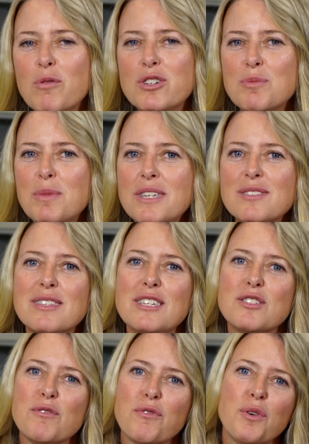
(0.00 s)
which means
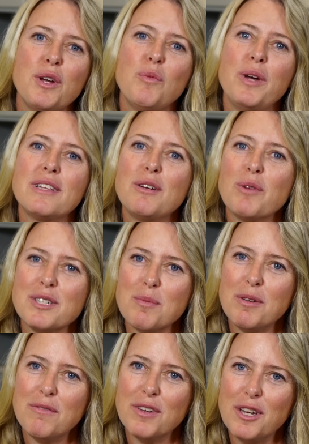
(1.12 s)
these free weekly
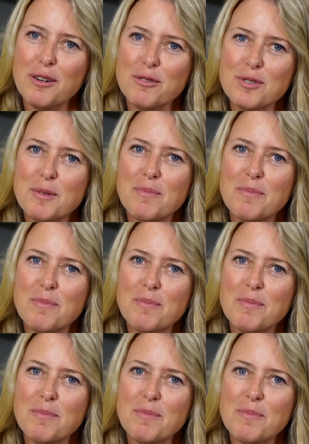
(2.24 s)
recipe videos,